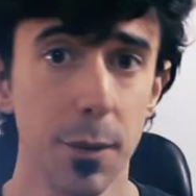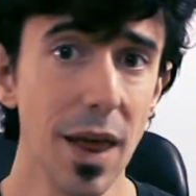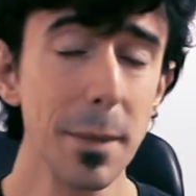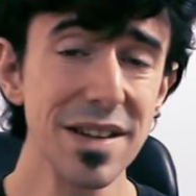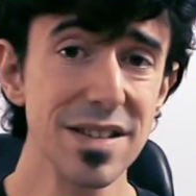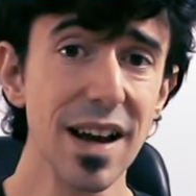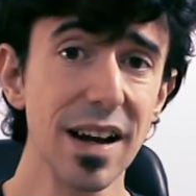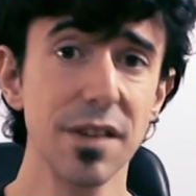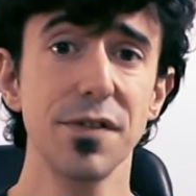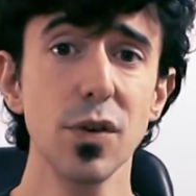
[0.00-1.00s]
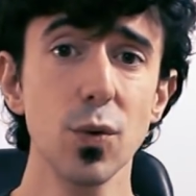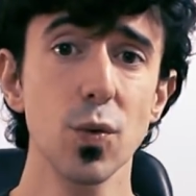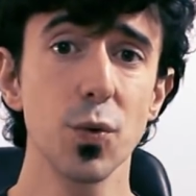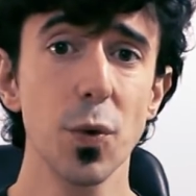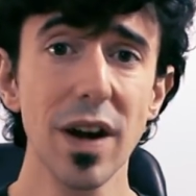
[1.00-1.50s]
And with that being said, if you
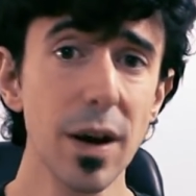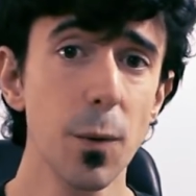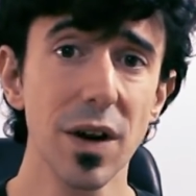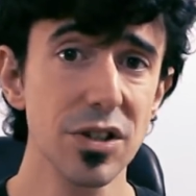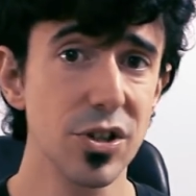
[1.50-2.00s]
really want